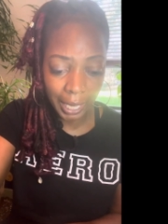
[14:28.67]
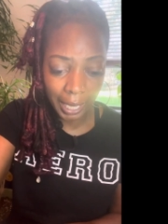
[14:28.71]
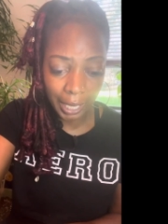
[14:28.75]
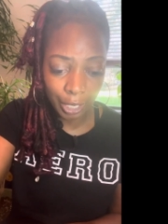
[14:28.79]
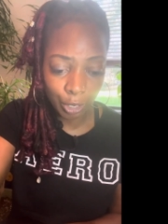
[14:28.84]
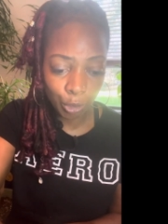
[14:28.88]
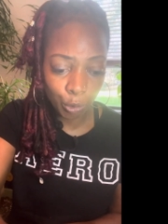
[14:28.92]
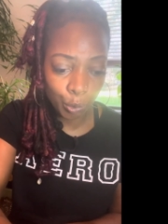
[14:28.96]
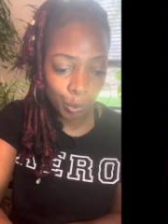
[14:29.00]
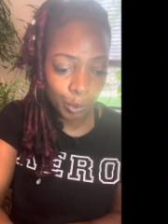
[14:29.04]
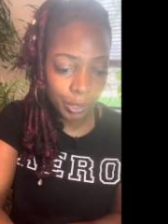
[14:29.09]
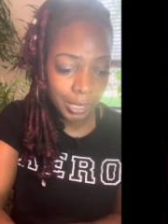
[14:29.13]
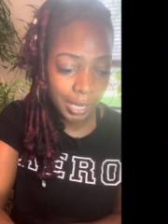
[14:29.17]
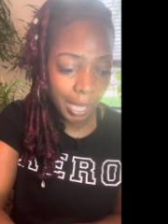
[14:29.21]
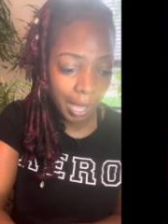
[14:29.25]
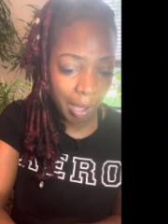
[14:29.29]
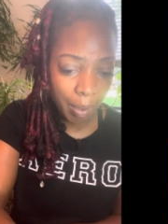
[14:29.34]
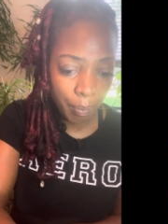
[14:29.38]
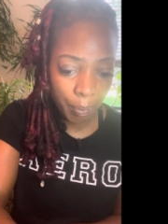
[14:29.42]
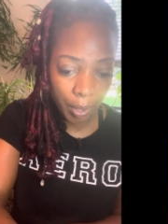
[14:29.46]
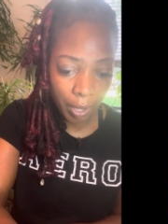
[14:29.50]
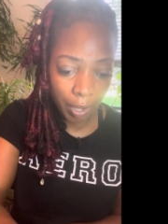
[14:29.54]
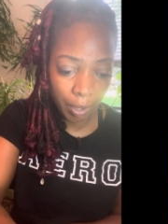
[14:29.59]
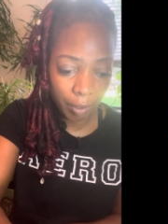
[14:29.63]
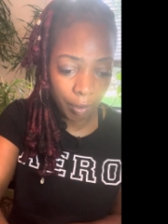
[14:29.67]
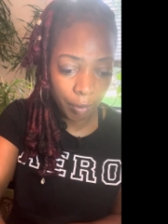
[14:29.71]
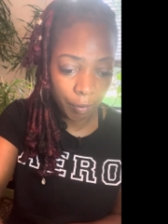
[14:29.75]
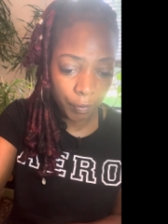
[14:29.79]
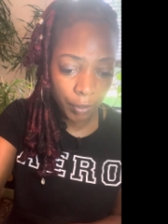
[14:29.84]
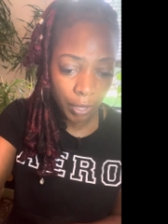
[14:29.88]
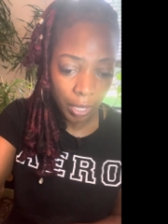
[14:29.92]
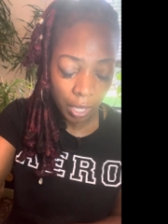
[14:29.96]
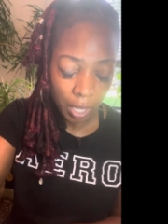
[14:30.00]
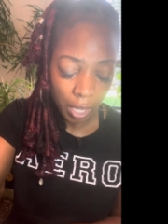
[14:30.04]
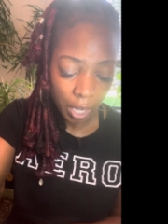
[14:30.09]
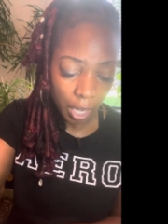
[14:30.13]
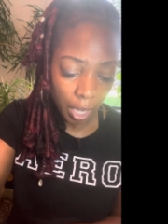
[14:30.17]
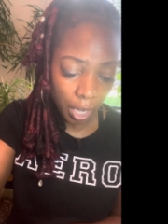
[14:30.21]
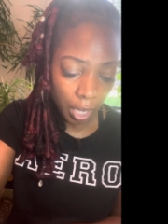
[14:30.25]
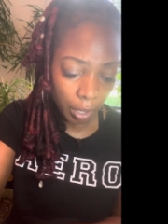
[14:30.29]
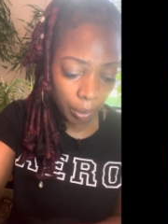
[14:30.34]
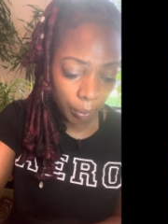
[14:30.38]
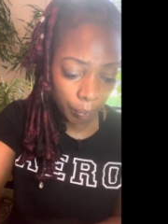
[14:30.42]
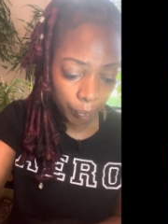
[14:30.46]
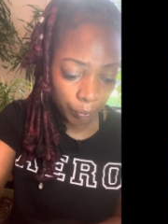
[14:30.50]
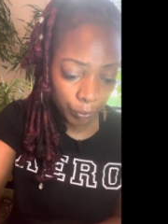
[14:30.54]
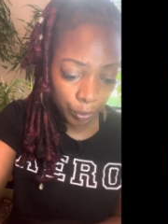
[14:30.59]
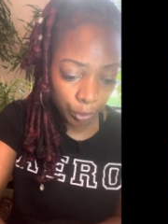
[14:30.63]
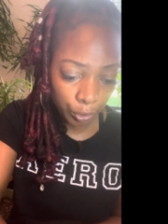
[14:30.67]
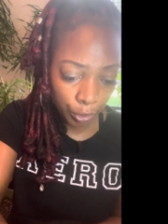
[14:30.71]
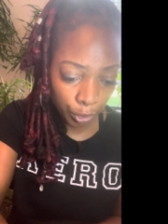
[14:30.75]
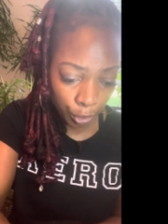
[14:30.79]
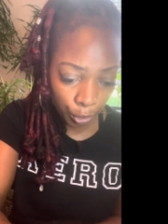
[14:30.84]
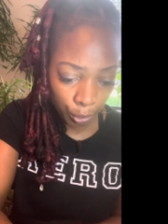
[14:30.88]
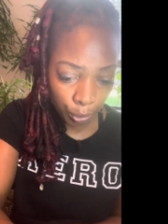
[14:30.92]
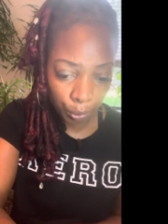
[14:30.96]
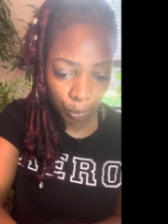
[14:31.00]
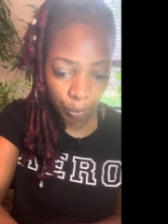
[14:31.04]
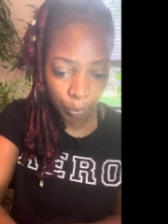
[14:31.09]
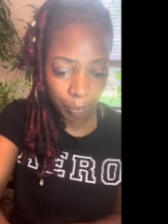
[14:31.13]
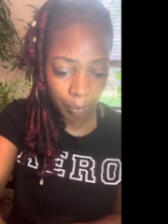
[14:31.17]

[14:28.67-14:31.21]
And on top of you,